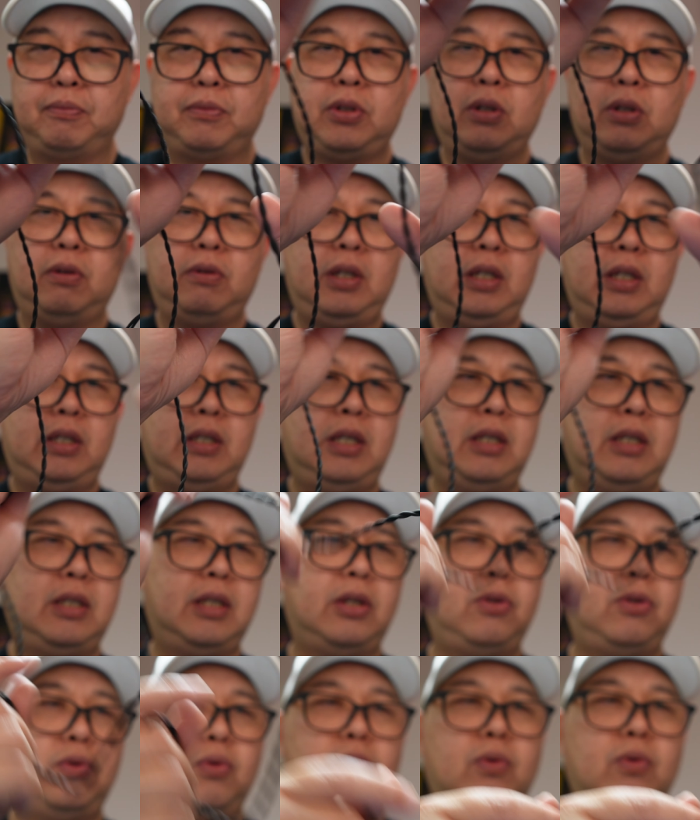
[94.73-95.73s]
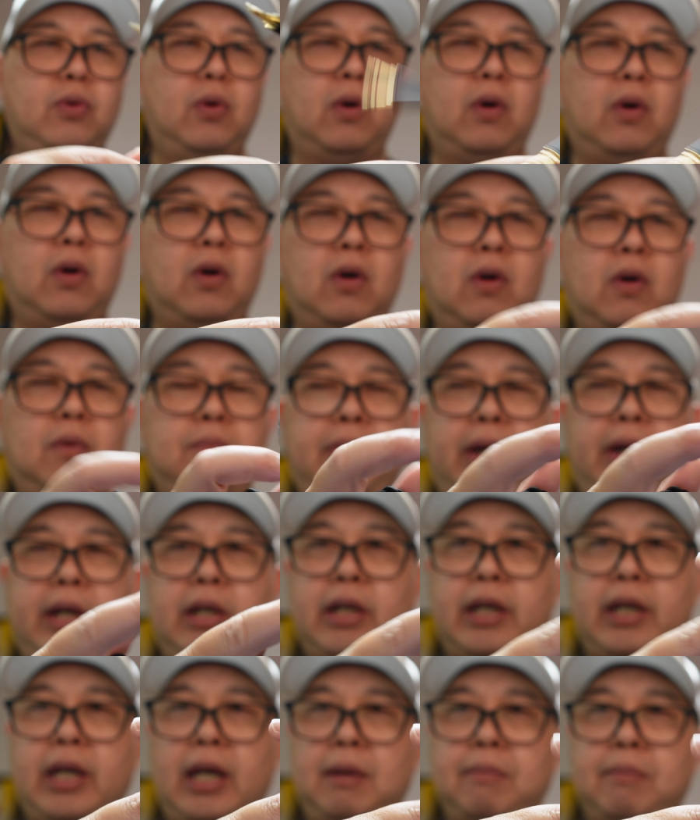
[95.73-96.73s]
So this is a 2-core
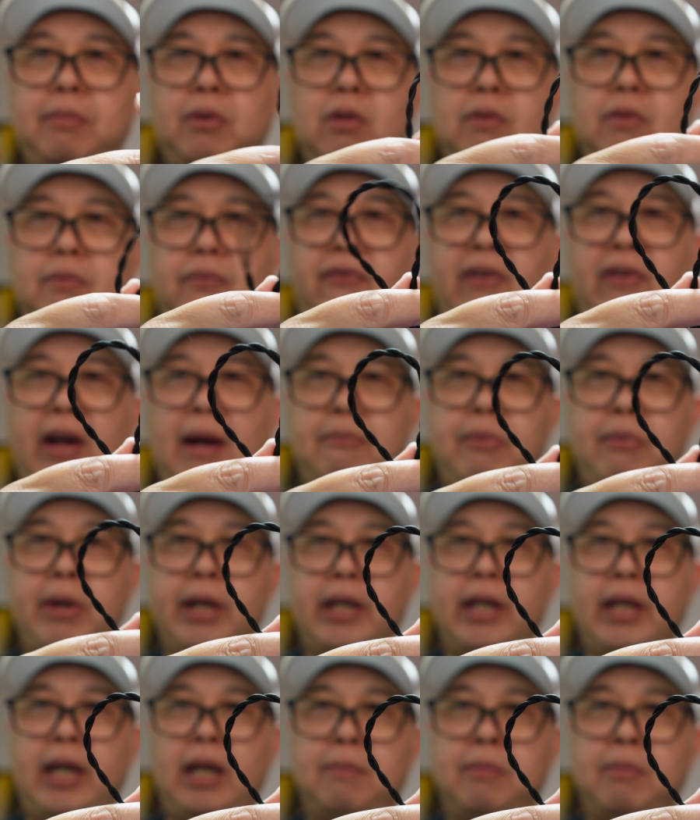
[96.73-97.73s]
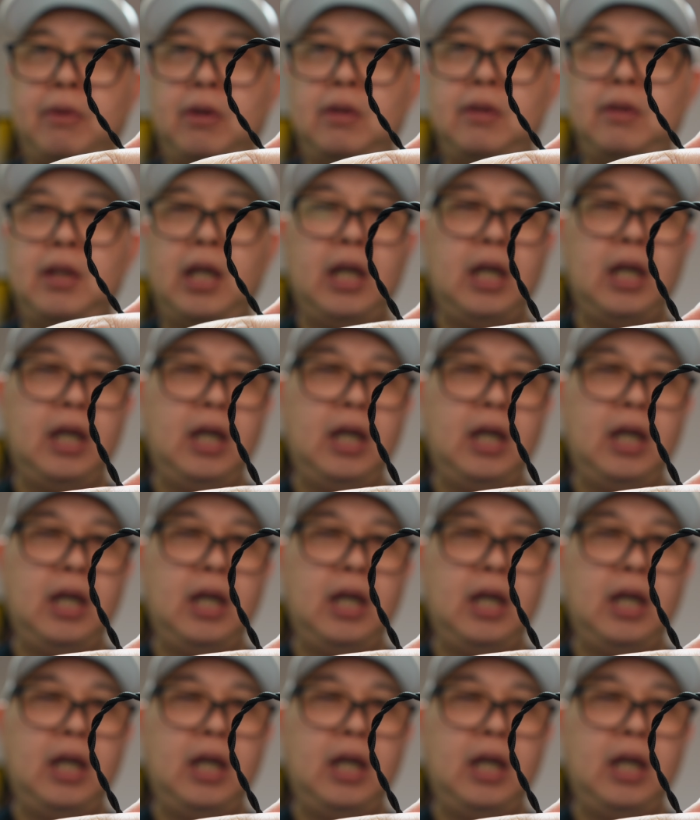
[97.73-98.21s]
braided cable, fabric cable.